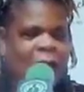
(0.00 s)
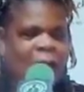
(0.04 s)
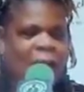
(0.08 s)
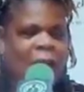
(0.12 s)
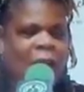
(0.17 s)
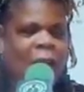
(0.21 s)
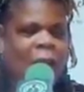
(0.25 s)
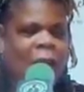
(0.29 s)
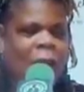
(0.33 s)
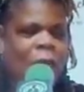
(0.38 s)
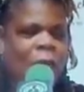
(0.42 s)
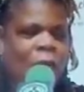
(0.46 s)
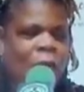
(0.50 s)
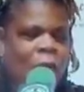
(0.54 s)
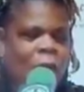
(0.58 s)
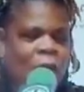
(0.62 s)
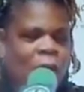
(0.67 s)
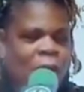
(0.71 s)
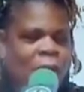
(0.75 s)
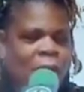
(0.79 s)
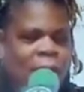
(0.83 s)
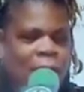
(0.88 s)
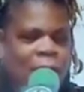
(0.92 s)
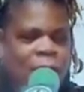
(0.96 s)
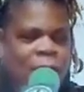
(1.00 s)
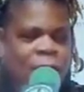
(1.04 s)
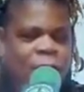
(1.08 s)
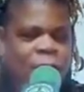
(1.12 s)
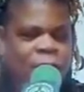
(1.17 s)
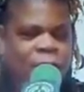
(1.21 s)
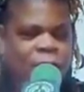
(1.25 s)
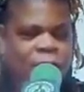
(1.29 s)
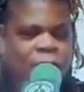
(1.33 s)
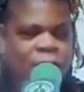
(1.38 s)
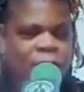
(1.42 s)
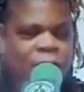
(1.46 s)
And I walk out,
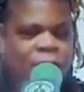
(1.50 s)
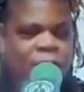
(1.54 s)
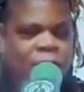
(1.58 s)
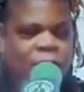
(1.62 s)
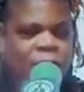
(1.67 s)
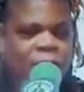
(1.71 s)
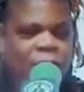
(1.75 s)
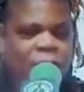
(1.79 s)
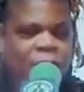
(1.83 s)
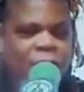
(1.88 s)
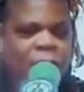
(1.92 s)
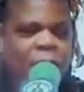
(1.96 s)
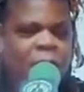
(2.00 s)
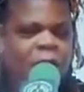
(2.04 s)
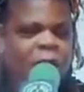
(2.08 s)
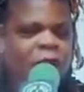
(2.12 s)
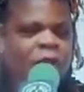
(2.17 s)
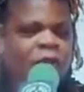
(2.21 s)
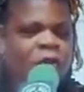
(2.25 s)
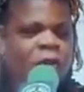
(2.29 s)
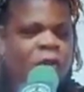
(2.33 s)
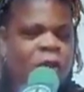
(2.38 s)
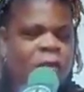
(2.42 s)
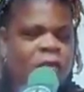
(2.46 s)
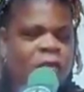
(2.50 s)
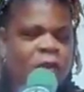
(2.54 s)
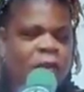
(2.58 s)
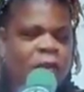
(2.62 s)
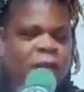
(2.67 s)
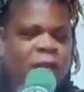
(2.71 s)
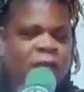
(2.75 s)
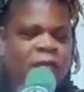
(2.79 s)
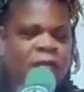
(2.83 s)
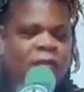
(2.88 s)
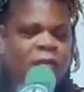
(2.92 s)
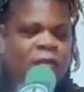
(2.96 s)
and as far as I
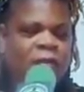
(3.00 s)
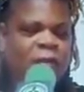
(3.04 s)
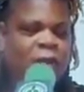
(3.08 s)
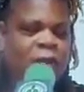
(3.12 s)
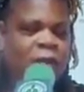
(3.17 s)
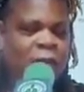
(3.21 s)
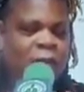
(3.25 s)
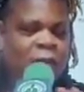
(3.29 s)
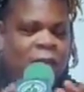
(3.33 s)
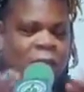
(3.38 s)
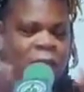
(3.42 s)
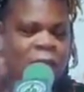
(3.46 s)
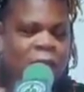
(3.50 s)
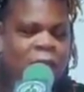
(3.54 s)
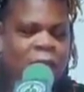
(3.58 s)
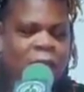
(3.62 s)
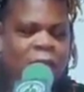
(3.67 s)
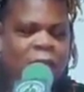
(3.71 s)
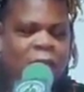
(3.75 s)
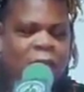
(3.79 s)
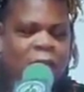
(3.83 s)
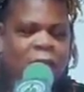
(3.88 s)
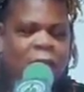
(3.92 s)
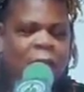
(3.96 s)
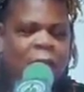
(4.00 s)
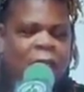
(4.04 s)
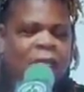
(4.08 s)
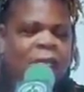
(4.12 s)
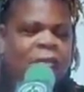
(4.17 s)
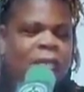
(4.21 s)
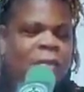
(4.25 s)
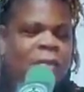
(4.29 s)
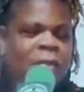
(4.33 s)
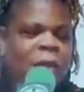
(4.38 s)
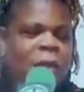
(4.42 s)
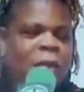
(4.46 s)
could see, I
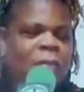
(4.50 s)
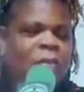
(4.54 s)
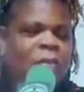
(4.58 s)
see my